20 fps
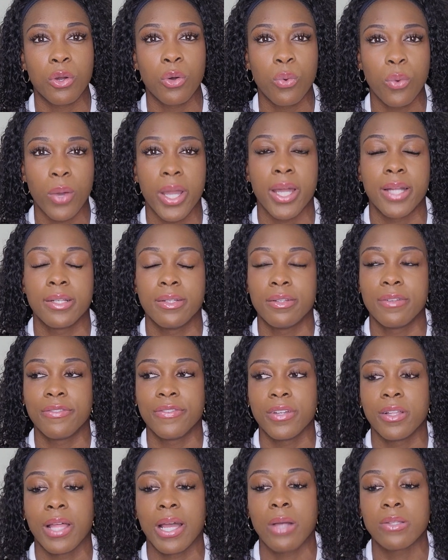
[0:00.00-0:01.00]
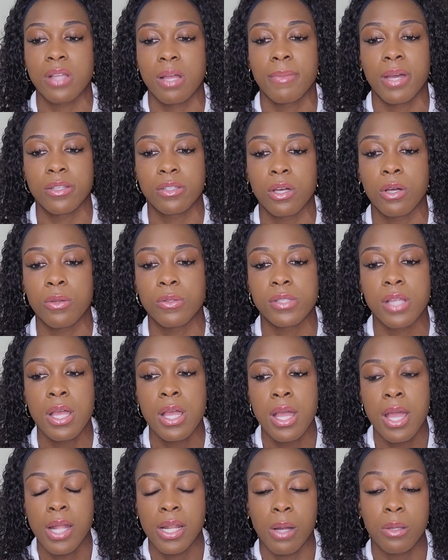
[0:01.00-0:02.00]
quick. I didn't feel like I was on my toes.
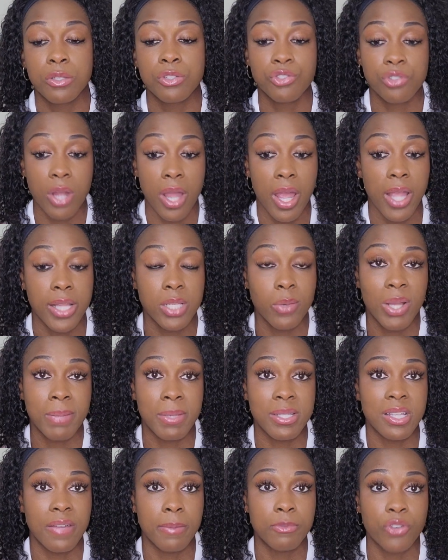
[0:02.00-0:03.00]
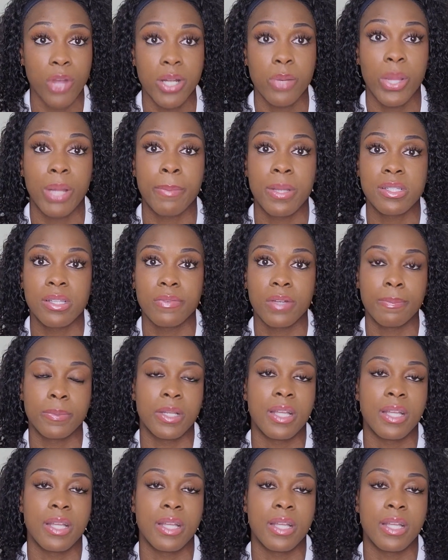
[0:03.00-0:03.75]
And I was trying to wake myself up.